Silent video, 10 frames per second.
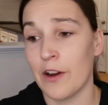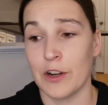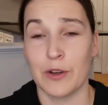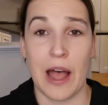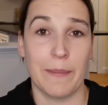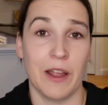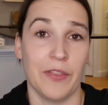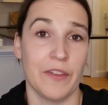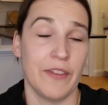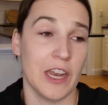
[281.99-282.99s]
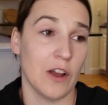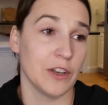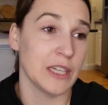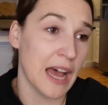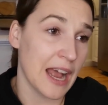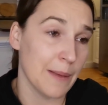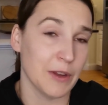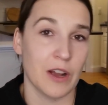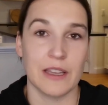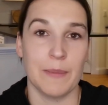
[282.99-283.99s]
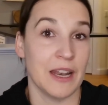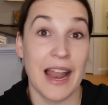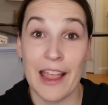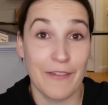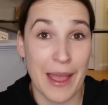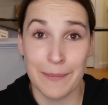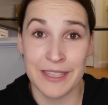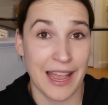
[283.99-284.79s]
or to upload the video on time, because life happens.